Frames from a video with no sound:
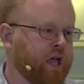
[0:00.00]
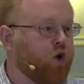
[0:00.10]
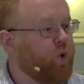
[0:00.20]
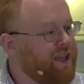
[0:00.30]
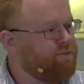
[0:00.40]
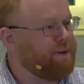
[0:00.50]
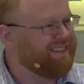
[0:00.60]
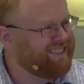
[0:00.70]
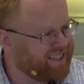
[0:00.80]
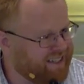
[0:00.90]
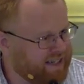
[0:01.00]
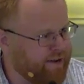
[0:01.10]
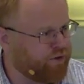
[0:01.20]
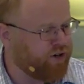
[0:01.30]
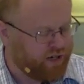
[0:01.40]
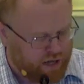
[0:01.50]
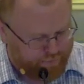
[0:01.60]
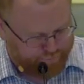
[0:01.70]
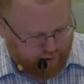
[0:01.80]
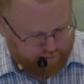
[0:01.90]
We have been delivered
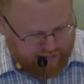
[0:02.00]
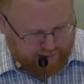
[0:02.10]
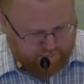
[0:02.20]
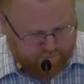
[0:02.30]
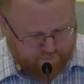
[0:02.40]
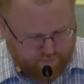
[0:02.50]
from them.